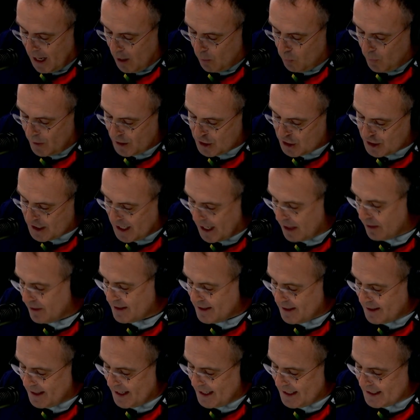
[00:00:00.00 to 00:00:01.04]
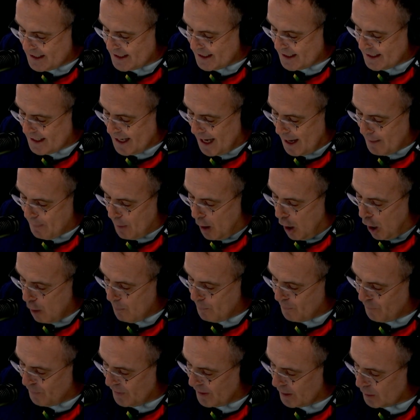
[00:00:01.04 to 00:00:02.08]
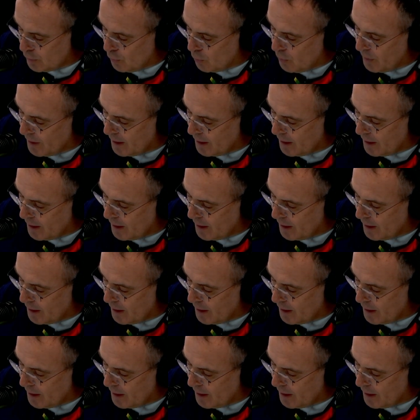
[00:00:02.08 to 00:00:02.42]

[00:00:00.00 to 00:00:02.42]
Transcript: Which town is in the Eastern Cape? Hopefield or